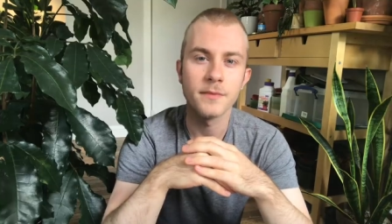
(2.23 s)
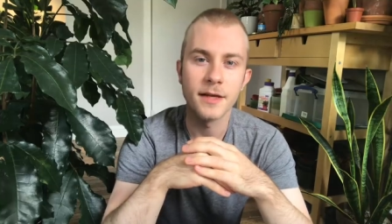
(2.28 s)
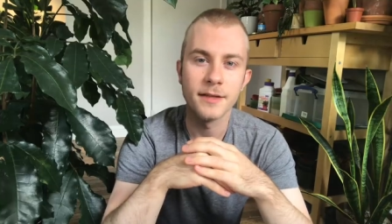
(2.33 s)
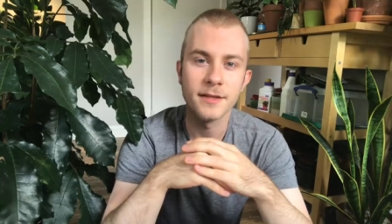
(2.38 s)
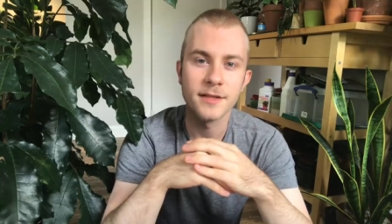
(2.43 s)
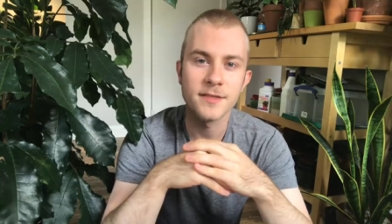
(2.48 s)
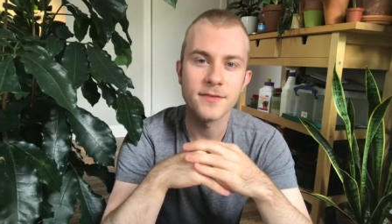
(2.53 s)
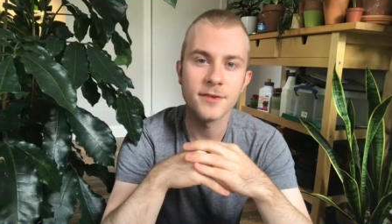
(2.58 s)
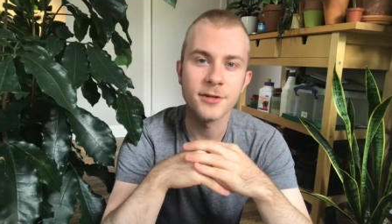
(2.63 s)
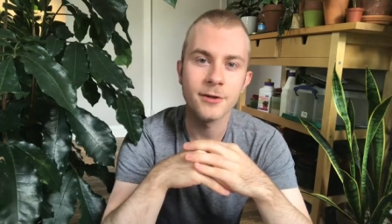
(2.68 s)
In
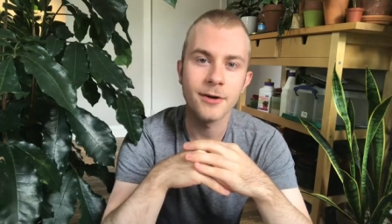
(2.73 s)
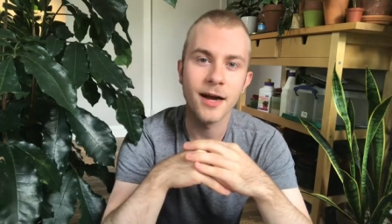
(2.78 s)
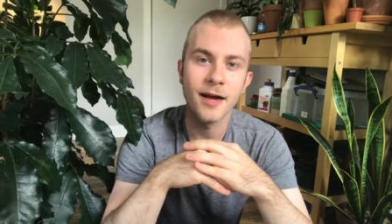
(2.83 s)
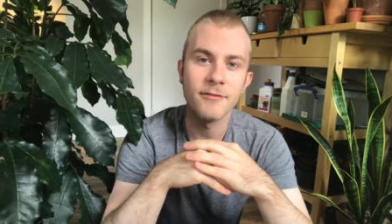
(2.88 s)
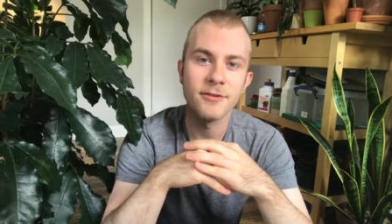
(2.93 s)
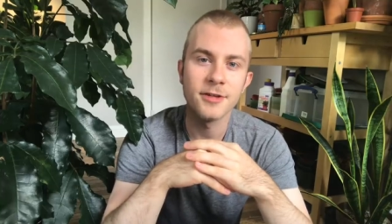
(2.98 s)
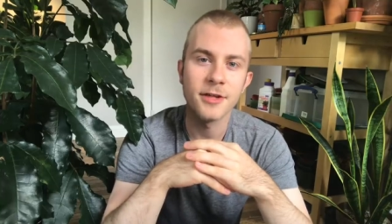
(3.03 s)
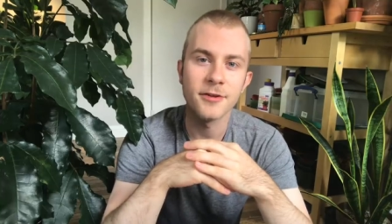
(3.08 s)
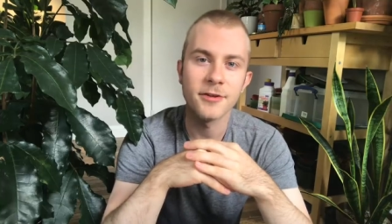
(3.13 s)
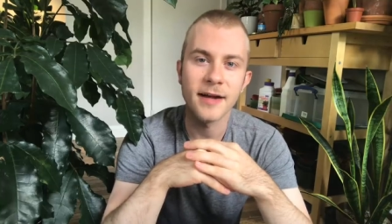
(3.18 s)
this video I
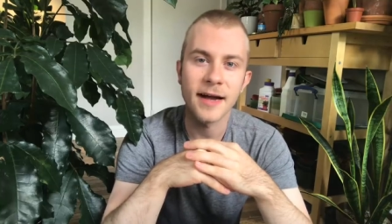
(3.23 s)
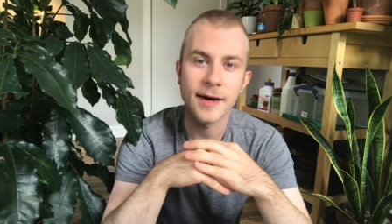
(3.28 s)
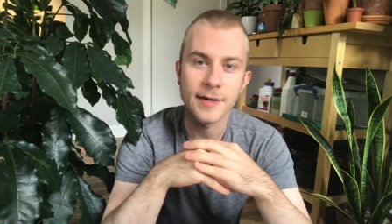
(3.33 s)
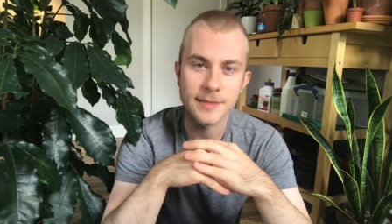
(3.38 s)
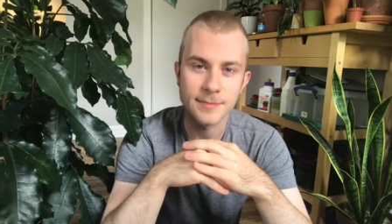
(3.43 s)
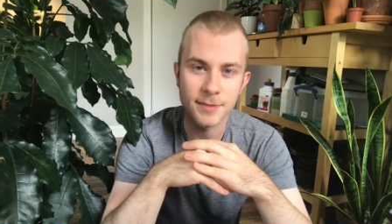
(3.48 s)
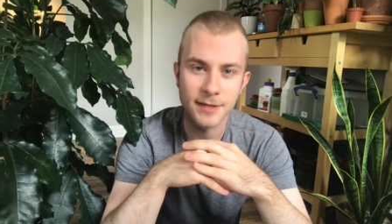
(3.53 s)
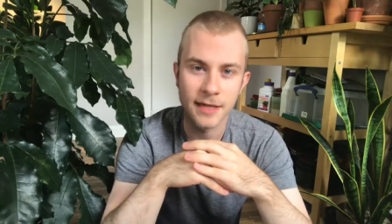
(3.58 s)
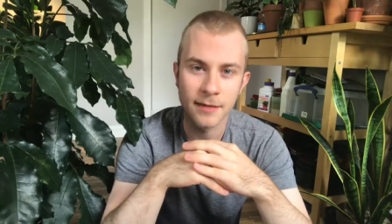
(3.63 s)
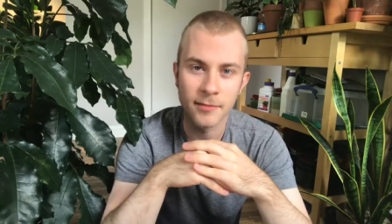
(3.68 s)
have another
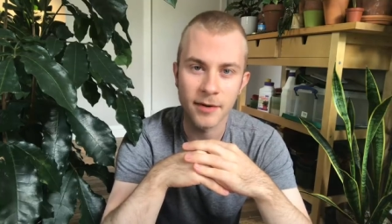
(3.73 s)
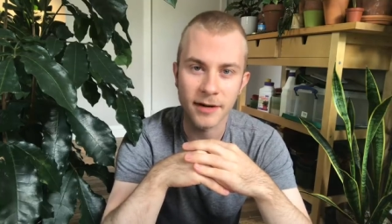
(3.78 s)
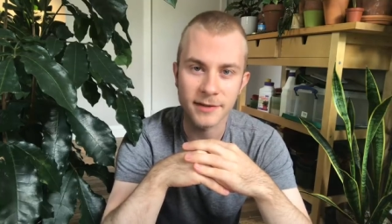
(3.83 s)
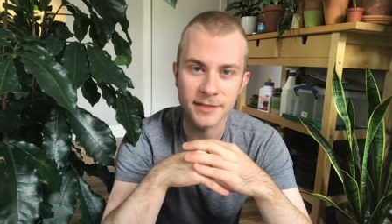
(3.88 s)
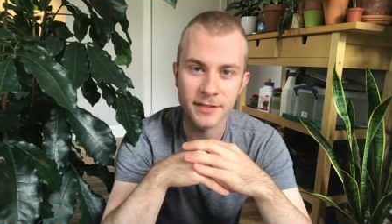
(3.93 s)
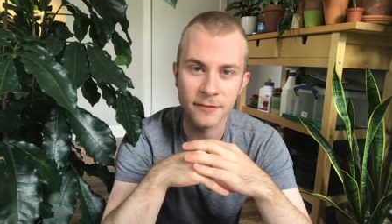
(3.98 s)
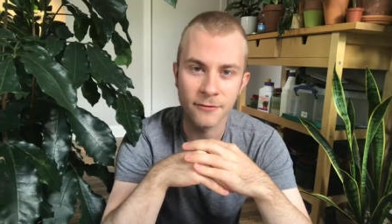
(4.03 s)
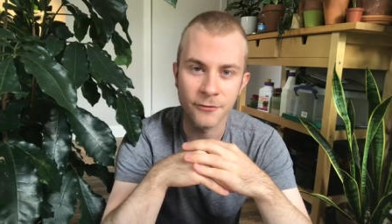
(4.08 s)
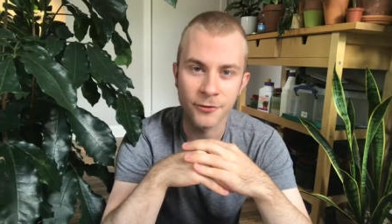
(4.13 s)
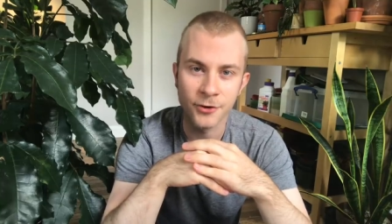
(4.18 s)
houseplant
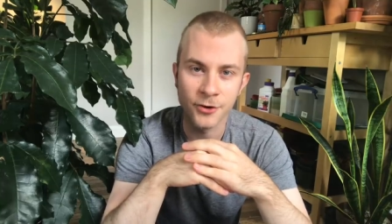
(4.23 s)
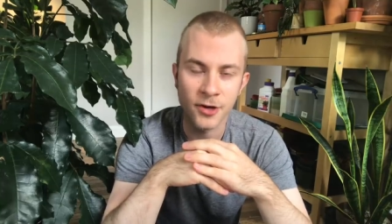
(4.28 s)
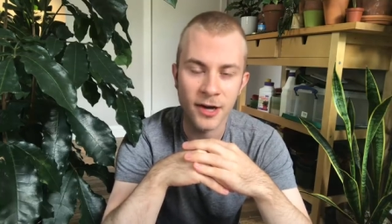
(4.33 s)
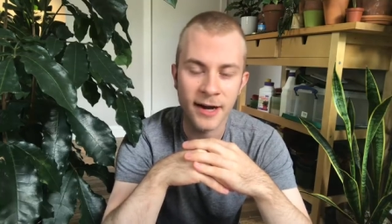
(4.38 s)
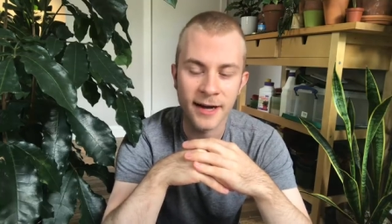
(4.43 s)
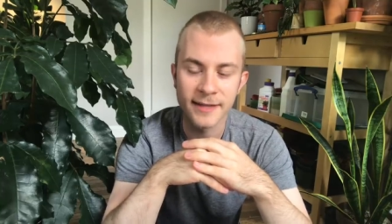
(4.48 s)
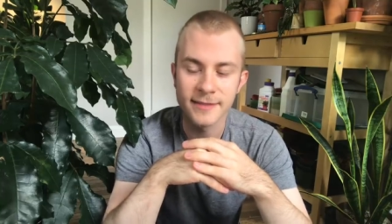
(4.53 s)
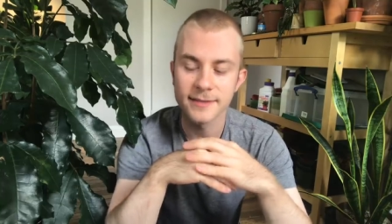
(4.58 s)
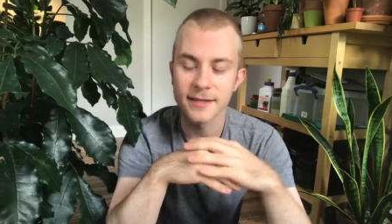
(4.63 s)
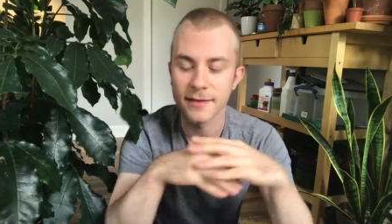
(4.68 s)
unboxing for you
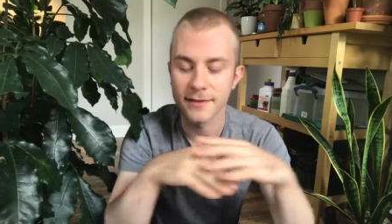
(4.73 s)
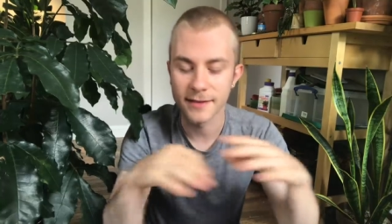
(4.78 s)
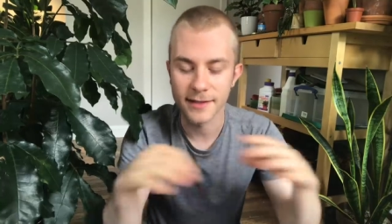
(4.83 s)
guys,